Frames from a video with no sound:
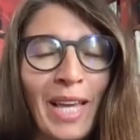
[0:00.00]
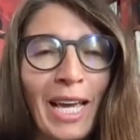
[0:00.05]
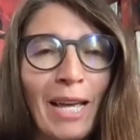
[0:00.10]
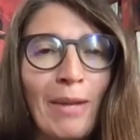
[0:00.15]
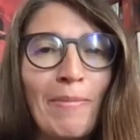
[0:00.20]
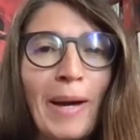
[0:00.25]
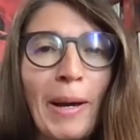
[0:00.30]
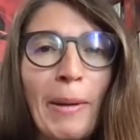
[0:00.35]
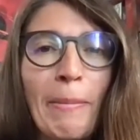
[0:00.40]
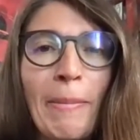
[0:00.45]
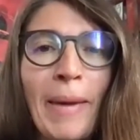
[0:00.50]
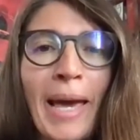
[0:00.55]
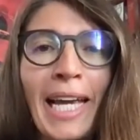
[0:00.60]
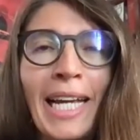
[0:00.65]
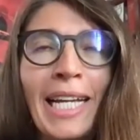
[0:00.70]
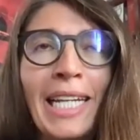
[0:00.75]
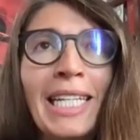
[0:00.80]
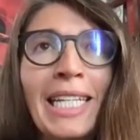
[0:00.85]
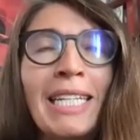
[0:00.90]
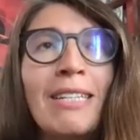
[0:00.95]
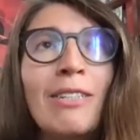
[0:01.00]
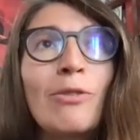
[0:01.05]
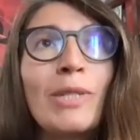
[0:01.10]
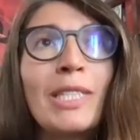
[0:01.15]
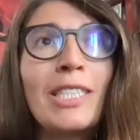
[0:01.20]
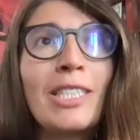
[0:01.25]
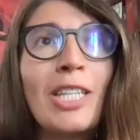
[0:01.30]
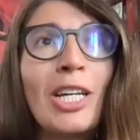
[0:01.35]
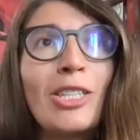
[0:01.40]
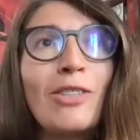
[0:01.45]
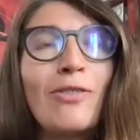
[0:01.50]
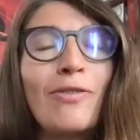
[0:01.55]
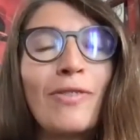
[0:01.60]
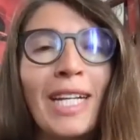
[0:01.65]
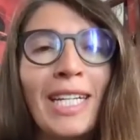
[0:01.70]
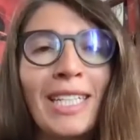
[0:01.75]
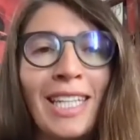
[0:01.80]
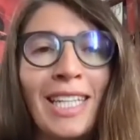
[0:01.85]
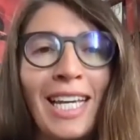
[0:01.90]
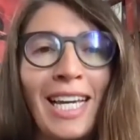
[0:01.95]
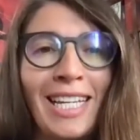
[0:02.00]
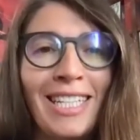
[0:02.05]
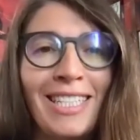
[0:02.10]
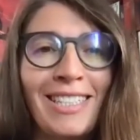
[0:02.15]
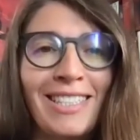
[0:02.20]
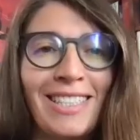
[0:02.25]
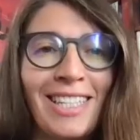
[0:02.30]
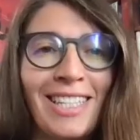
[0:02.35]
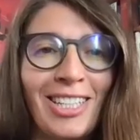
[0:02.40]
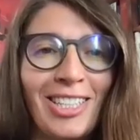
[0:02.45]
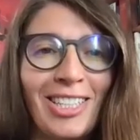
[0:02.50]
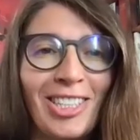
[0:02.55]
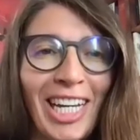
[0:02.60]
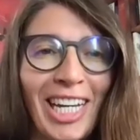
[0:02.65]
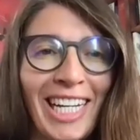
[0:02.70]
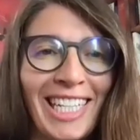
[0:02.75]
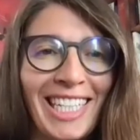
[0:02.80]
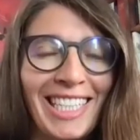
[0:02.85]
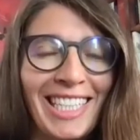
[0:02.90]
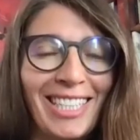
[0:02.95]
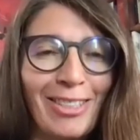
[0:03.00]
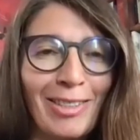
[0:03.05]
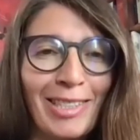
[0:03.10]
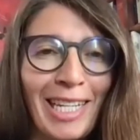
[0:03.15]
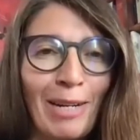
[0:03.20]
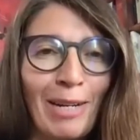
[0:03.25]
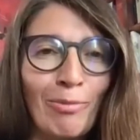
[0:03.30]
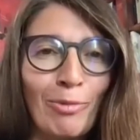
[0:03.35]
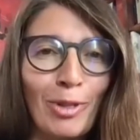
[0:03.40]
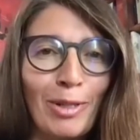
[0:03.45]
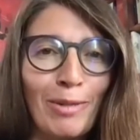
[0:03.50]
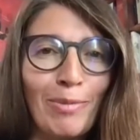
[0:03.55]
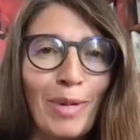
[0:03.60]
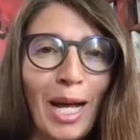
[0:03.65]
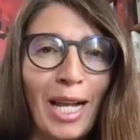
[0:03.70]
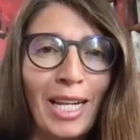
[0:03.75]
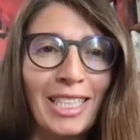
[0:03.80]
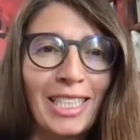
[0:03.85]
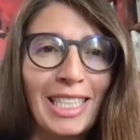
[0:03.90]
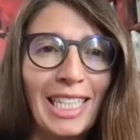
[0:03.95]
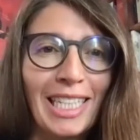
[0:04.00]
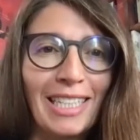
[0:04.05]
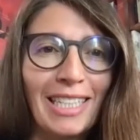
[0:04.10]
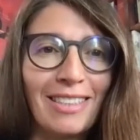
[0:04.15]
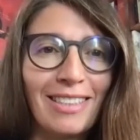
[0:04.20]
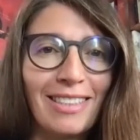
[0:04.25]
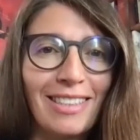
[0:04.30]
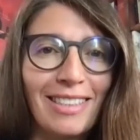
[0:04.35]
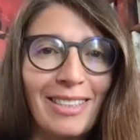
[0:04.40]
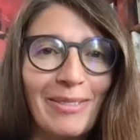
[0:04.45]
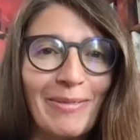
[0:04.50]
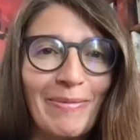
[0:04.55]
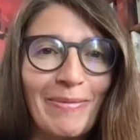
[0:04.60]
And my main research field is Chinese contemporary politics.